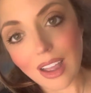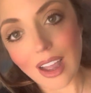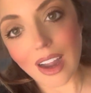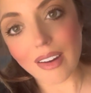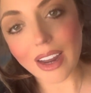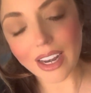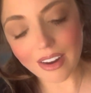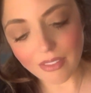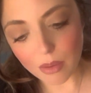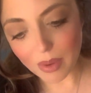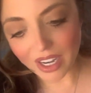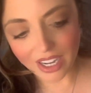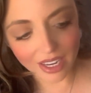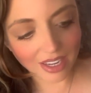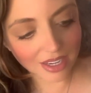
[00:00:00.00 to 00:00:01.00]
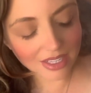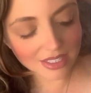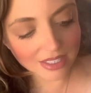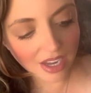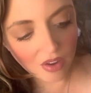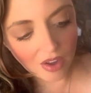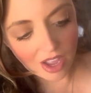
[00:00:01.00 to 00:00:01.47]
All right, everybody, it is
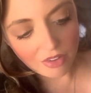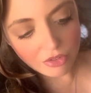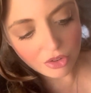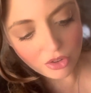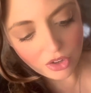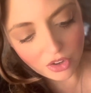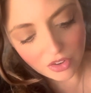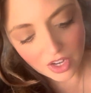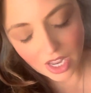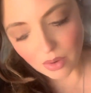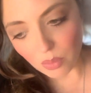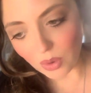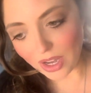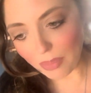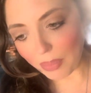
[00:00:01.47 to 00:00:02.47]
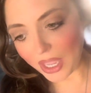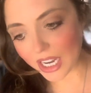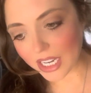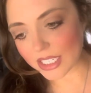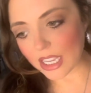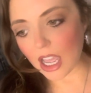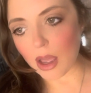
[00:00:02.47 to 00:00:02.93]
now afternoon and we
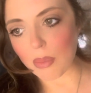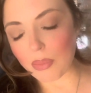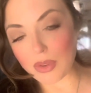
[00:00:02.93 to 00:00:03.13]
picked up,